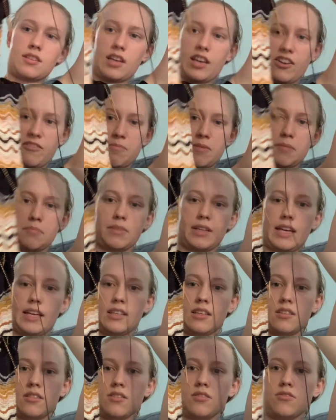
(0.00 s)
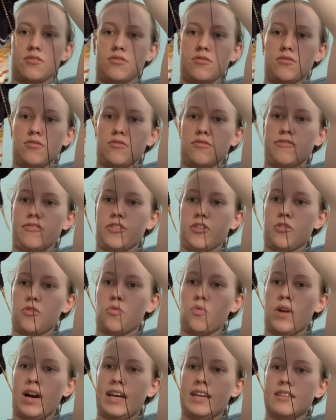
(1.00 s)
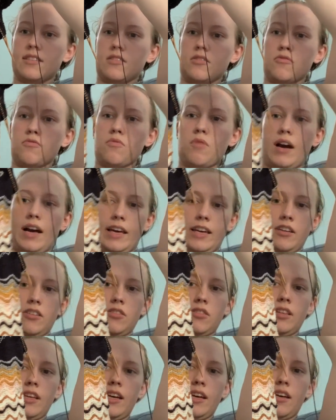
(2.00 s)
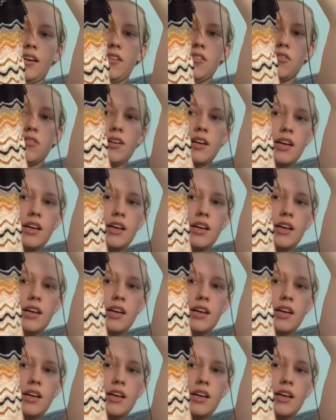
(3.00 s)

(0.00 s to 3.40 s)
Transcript: I've been planning to do for quite a while now.